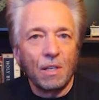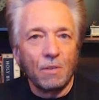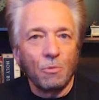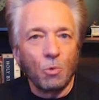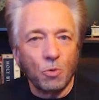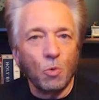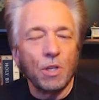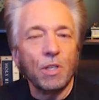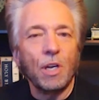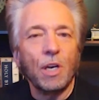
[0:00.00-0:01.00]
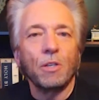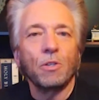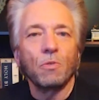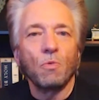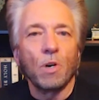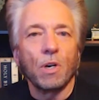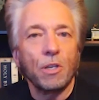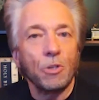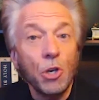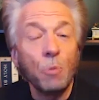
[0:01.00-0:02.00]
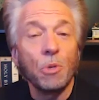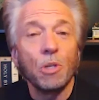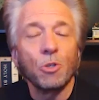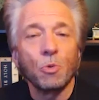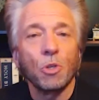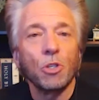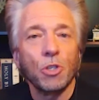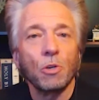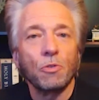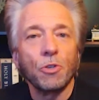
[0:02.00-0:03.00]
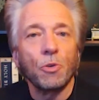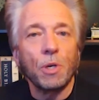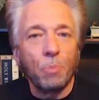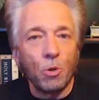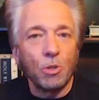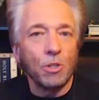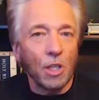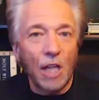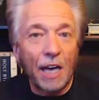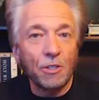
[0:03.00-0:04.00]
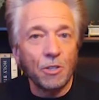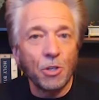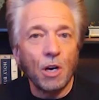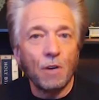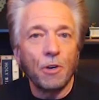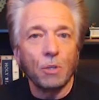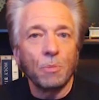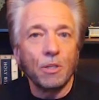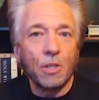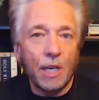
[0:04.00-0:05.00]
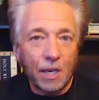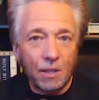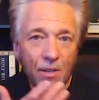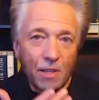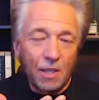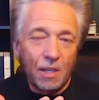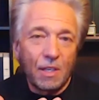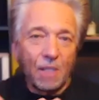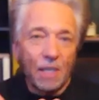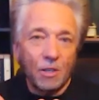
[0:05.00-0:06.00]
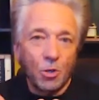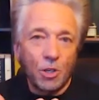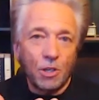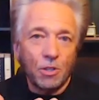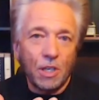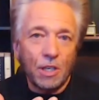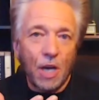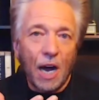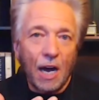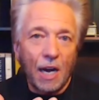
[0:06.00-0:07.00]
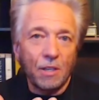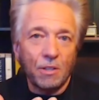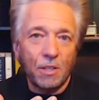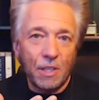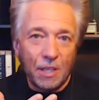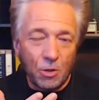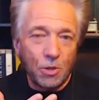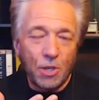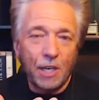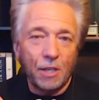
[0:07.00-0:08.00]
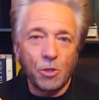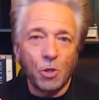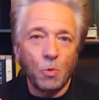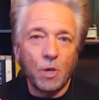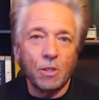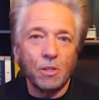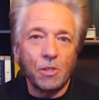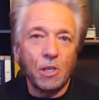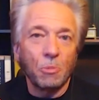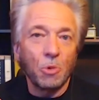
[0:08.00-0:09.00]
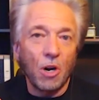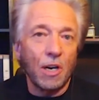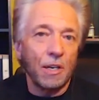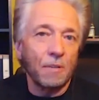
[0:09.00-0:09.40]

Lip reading: was one of the days where his humanness really showed through. He pulled his glasses off, held them in his hand, took his eyes into his hands so we couldn't see him crying.